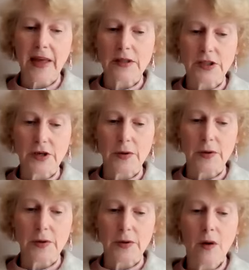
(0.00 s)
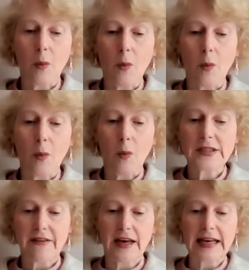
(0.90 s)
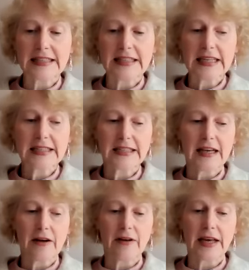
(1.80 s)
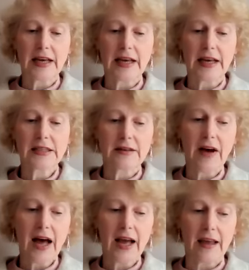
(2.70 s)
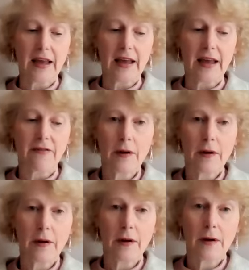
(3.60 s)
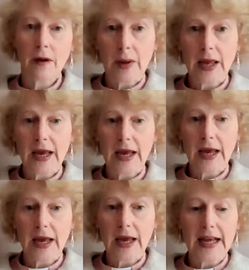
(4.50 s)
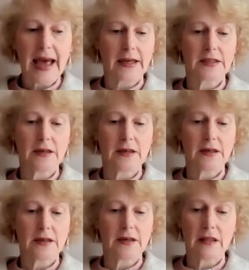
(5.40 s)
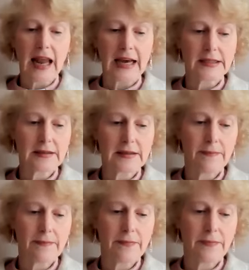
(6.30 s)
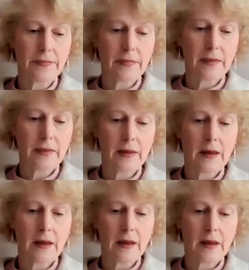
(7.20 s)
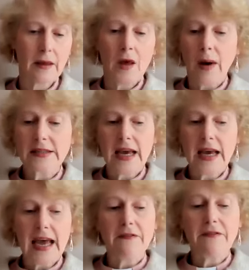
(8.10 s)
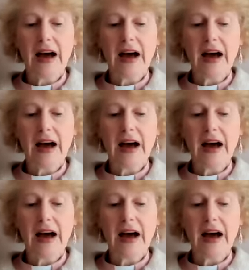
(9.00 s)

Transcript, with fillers: They will do whatever is necessary to survive. We can expect nothing less. Whilst